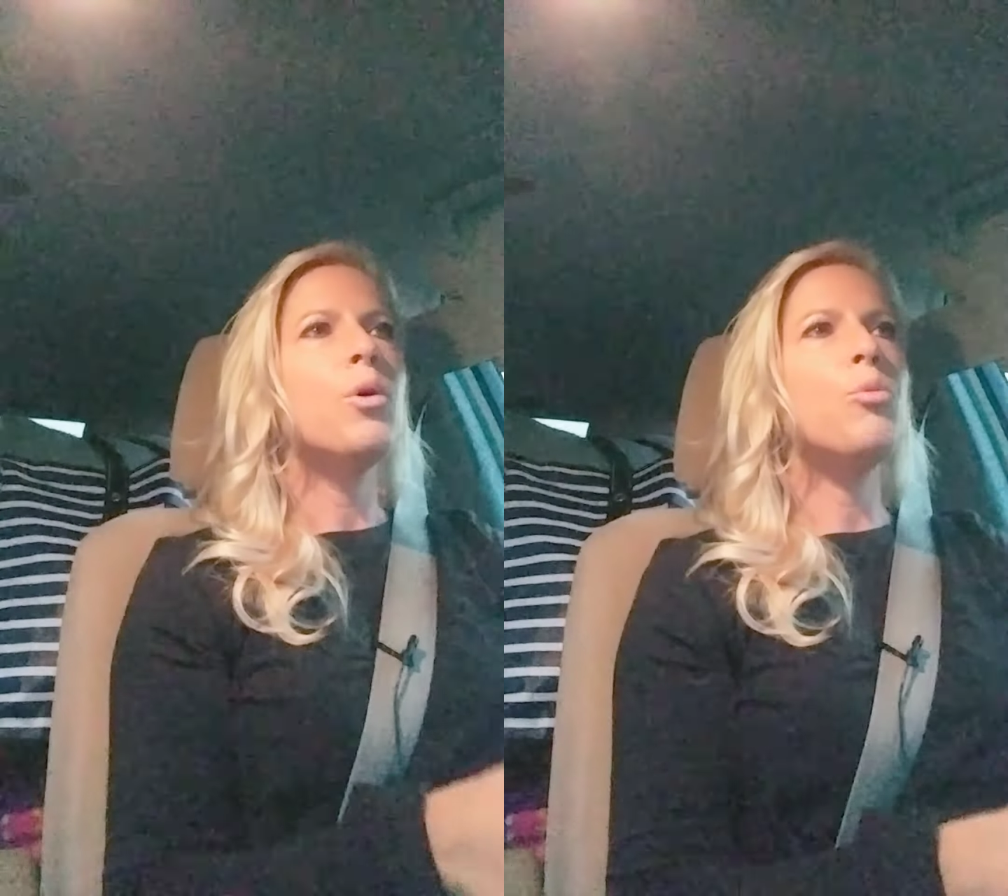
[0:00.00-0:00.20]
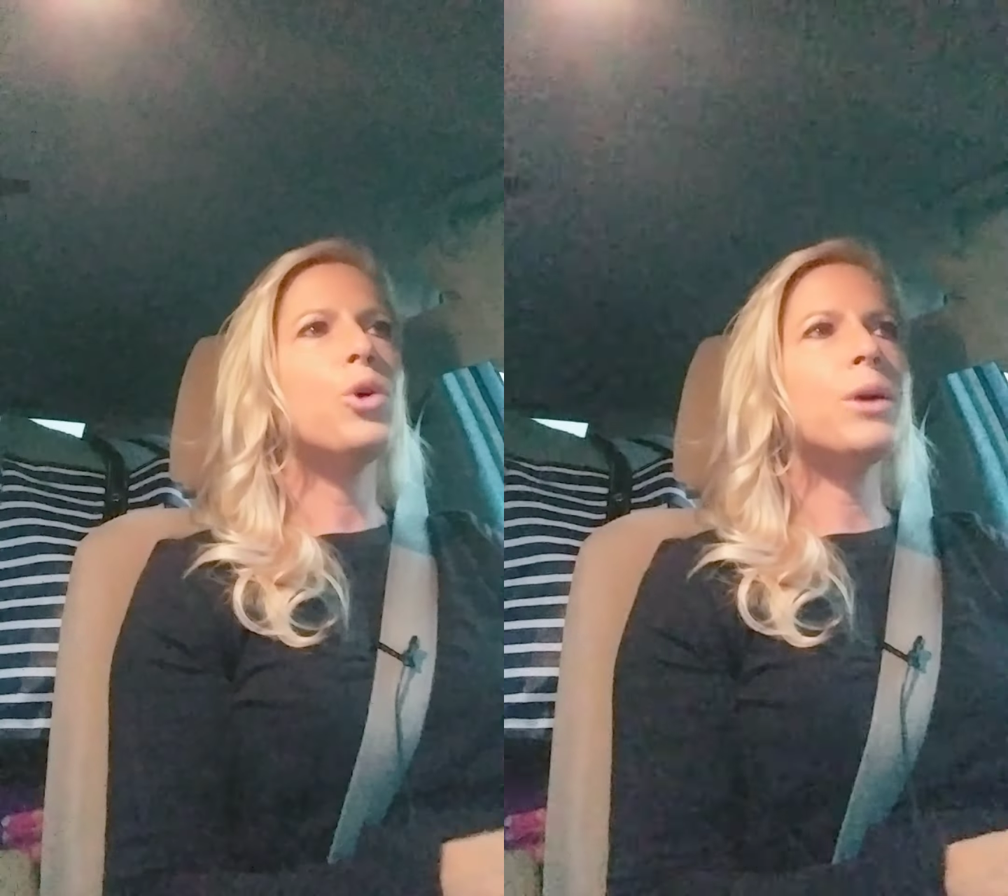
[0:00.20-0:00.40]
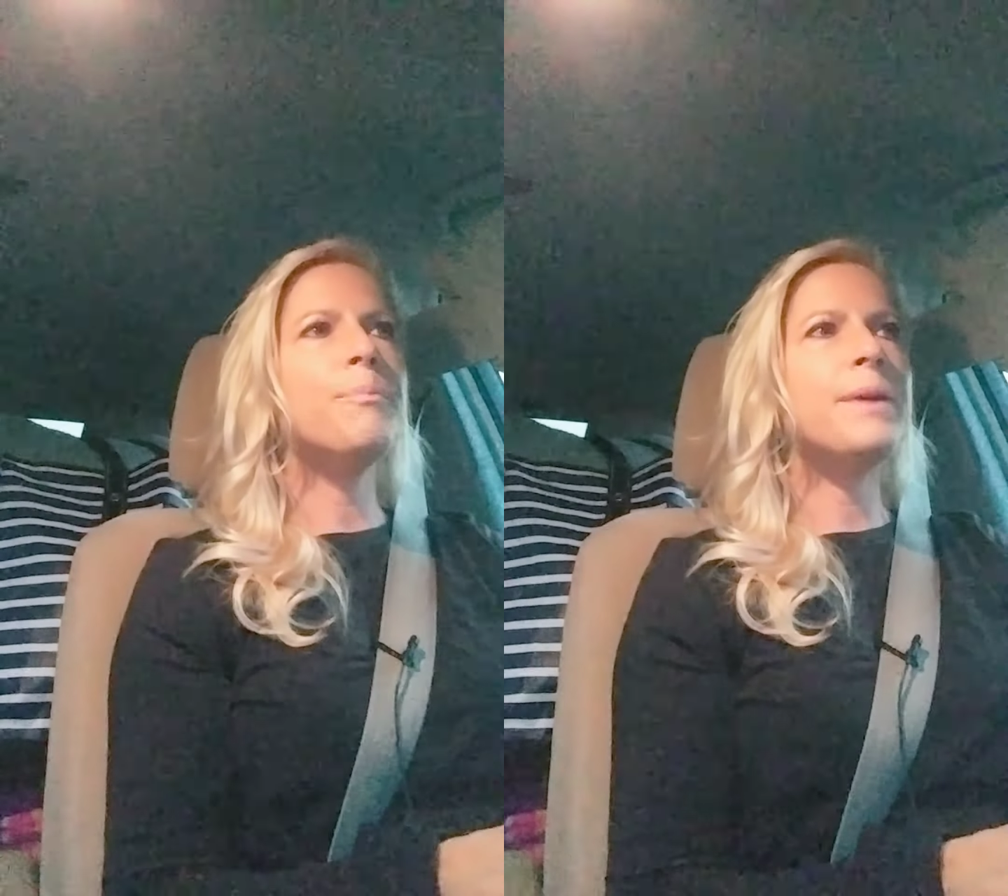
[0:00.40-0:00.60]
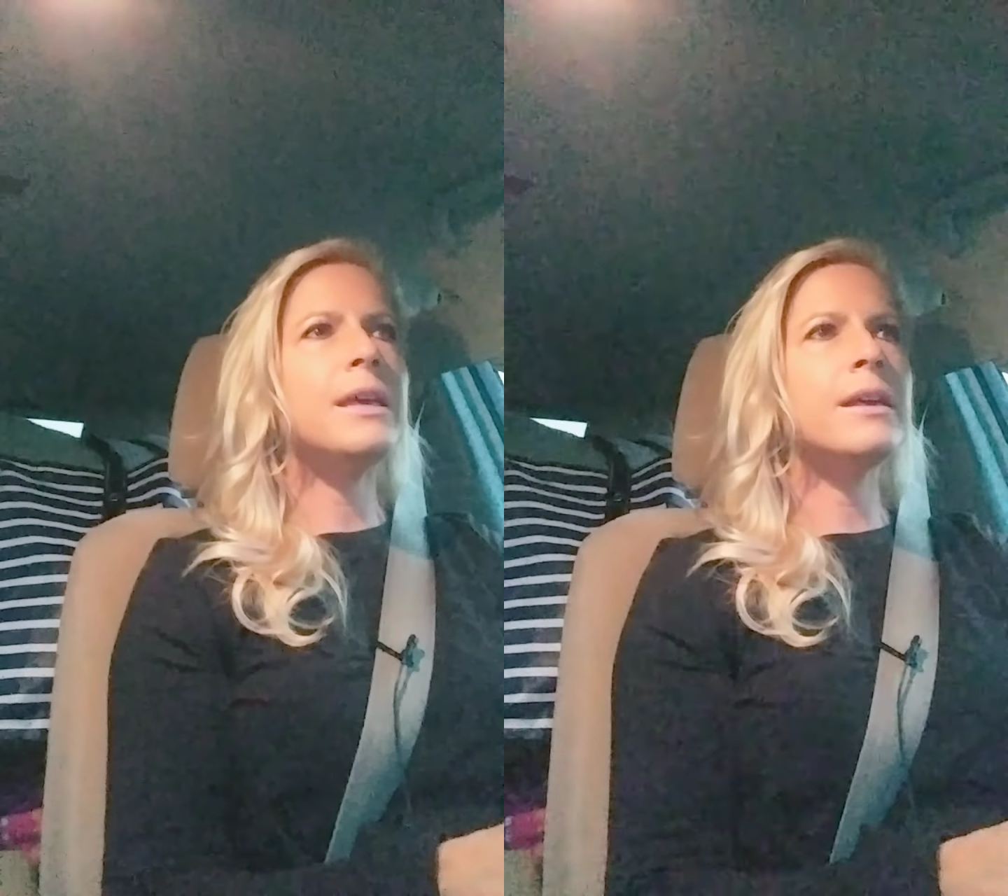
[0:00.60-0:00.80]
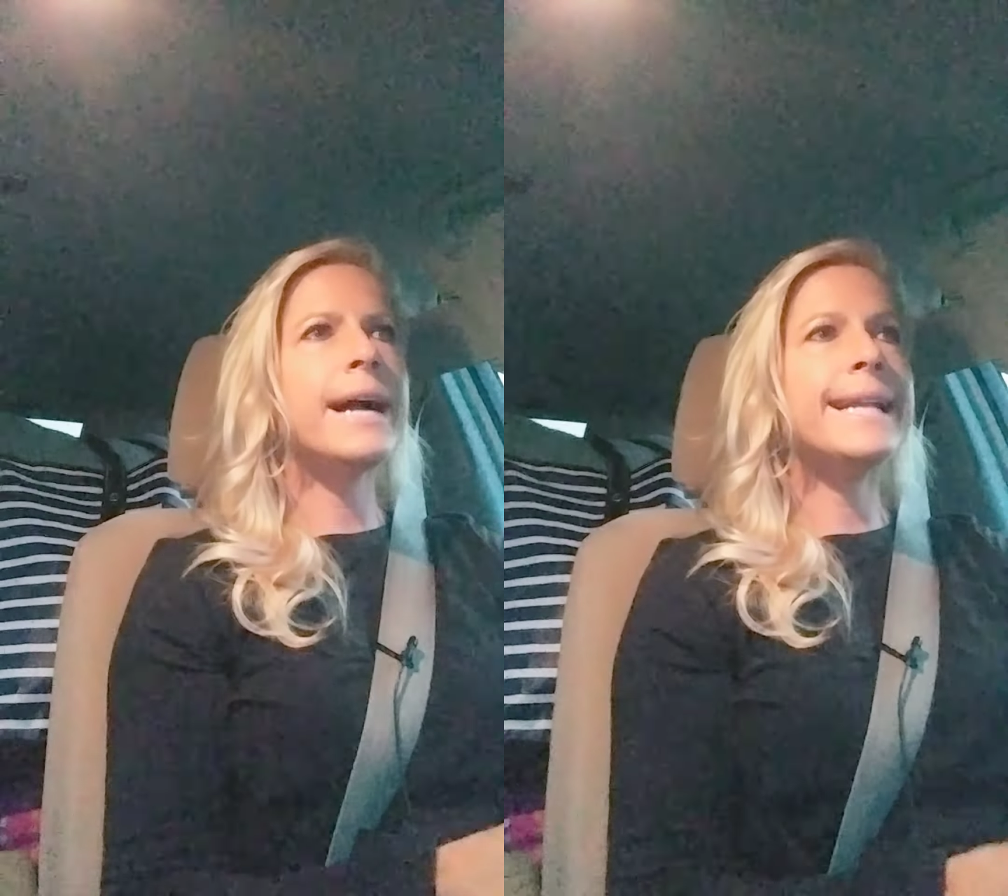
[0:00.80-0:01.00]
we're
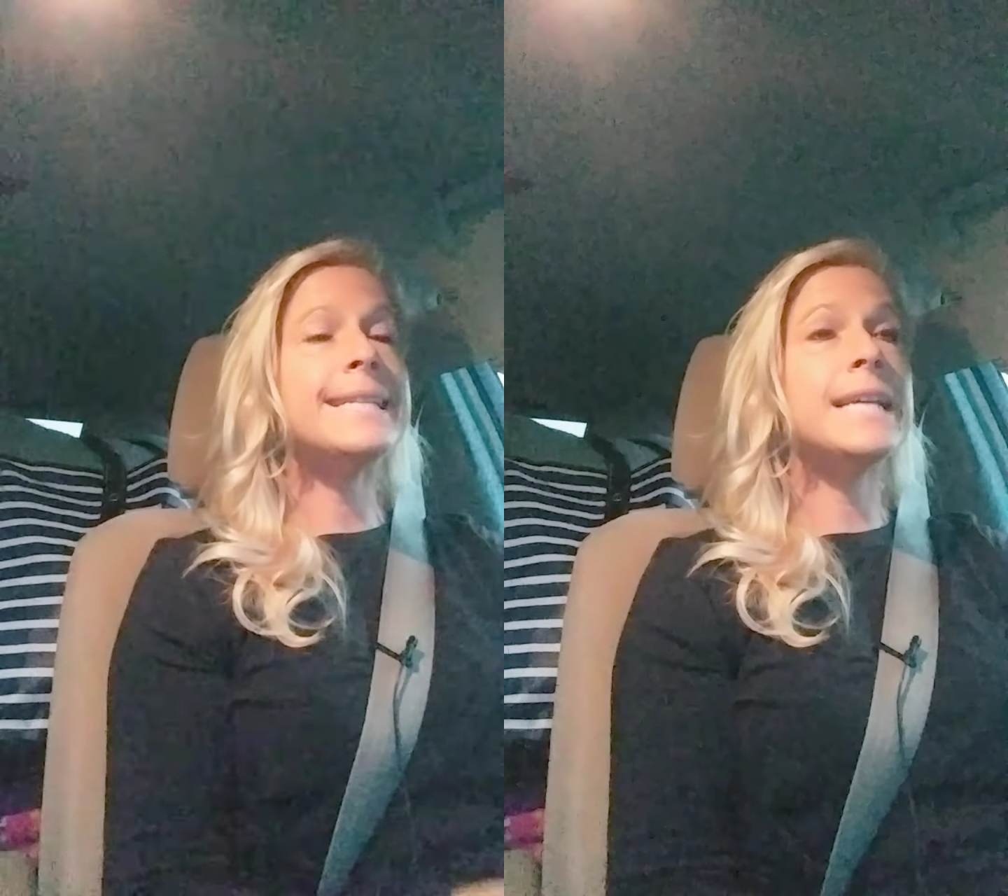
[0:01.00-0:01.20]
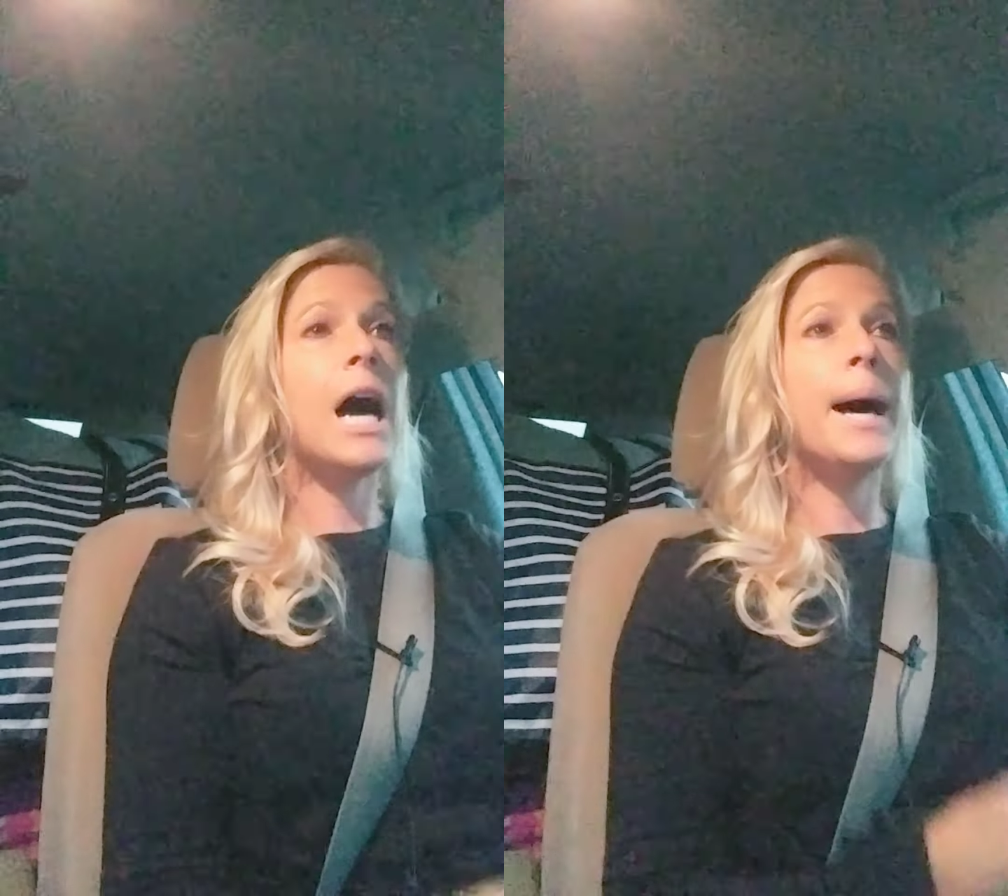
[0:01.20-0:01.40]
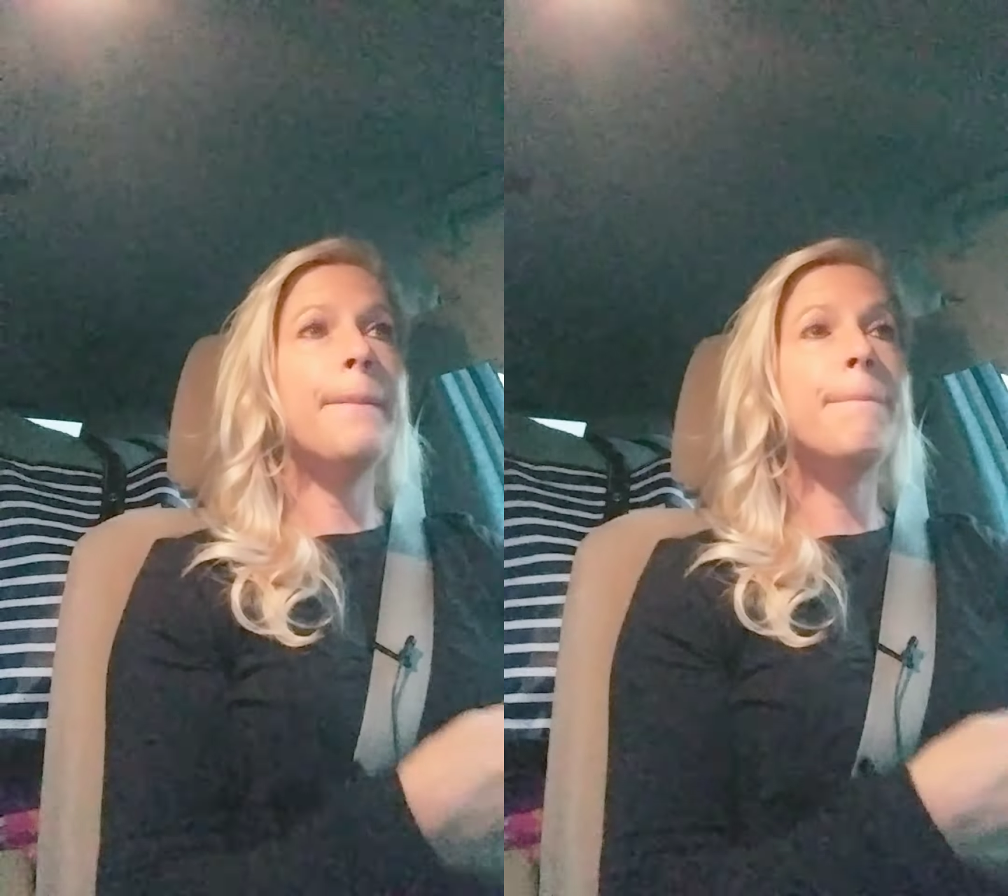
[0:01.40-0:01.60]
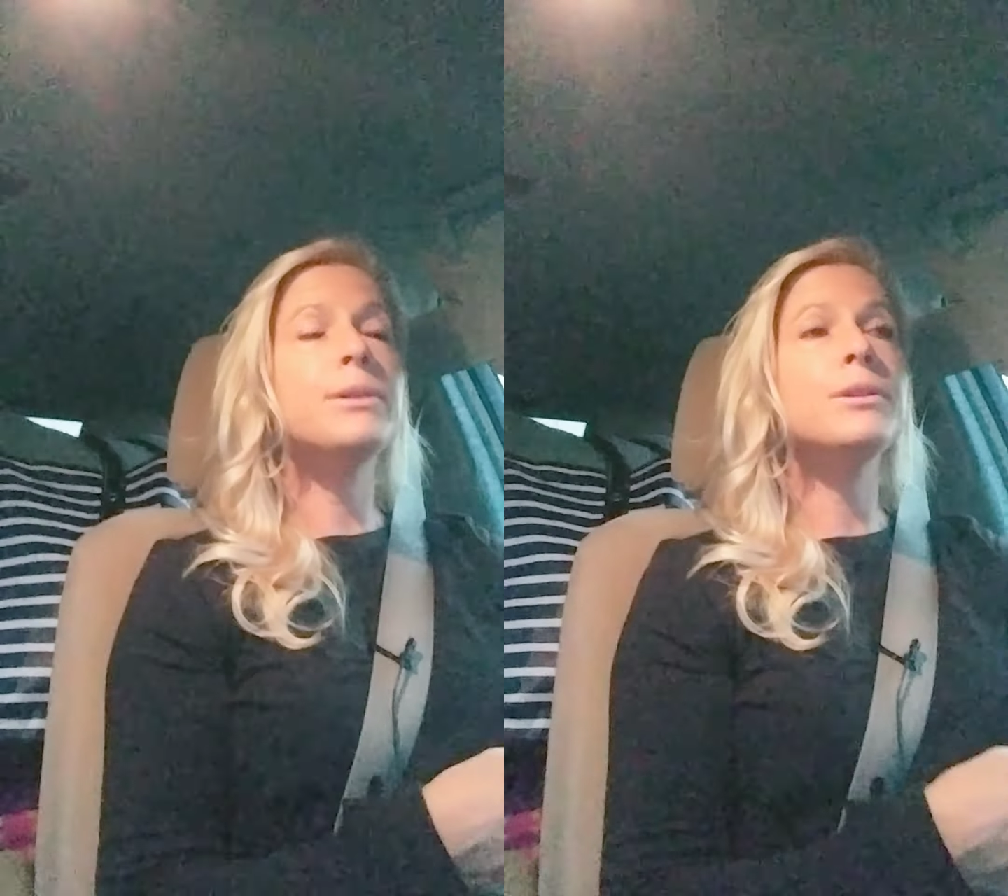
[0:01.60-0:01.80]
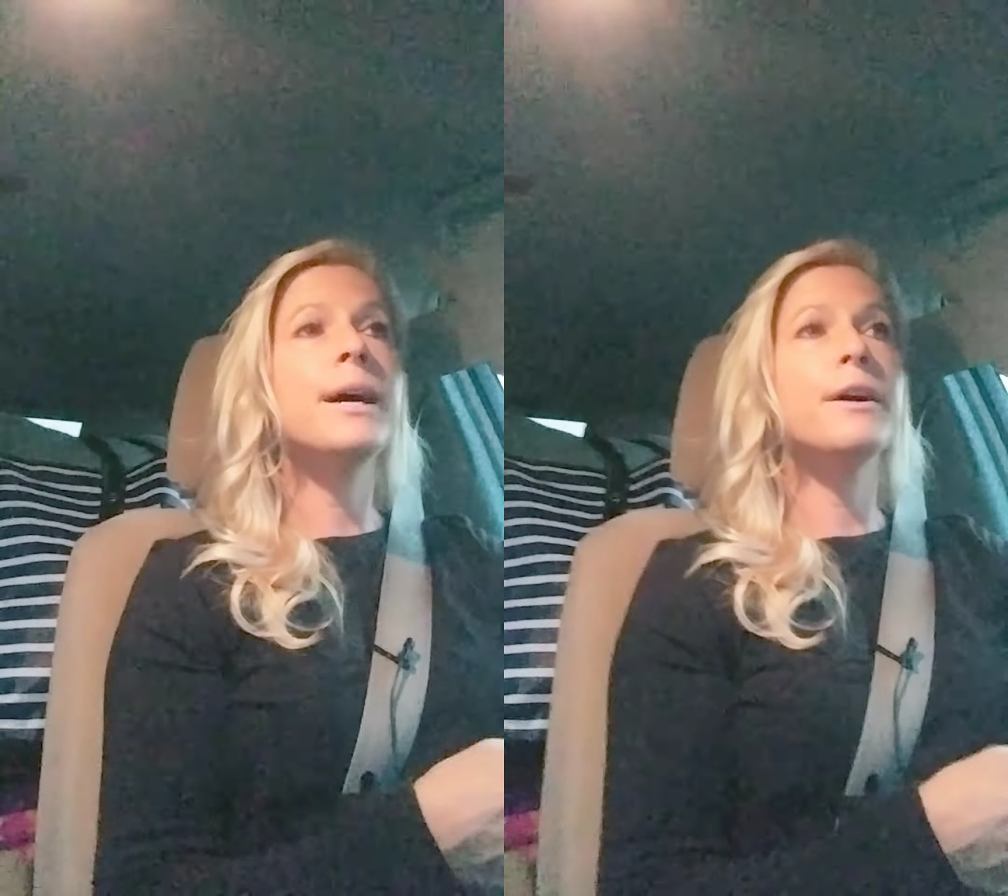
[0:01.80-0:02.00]
being guided to
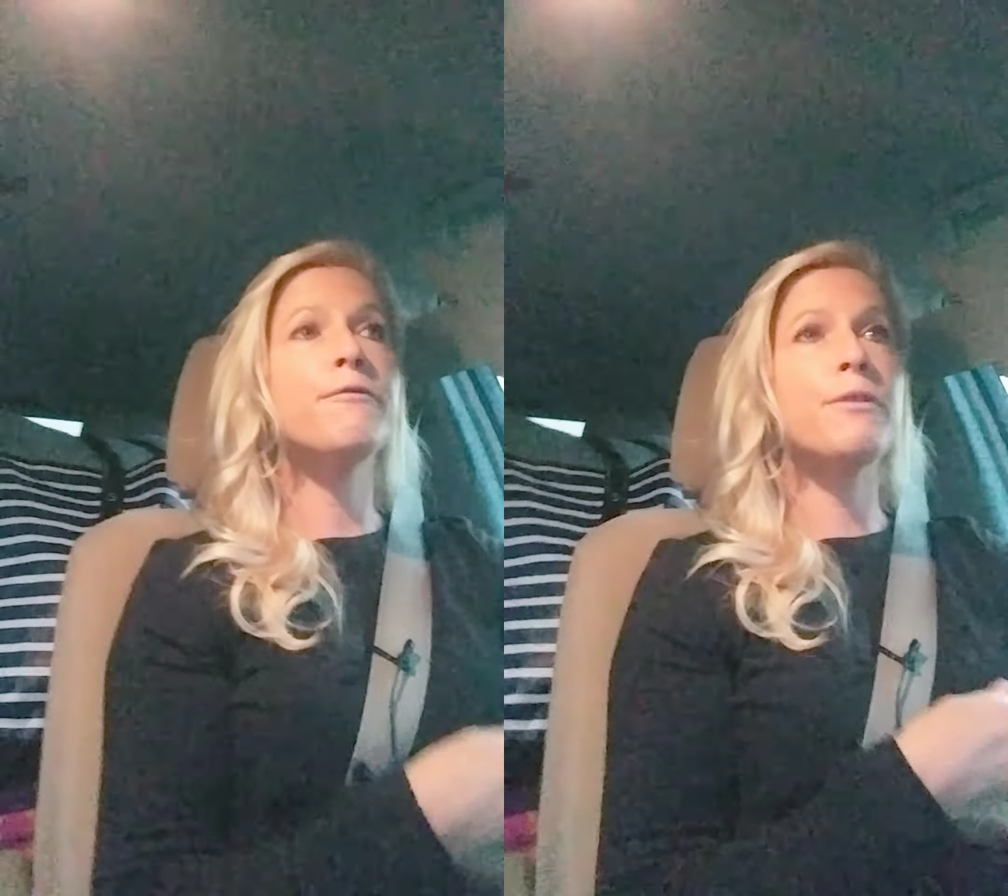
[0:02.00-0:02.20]
unplug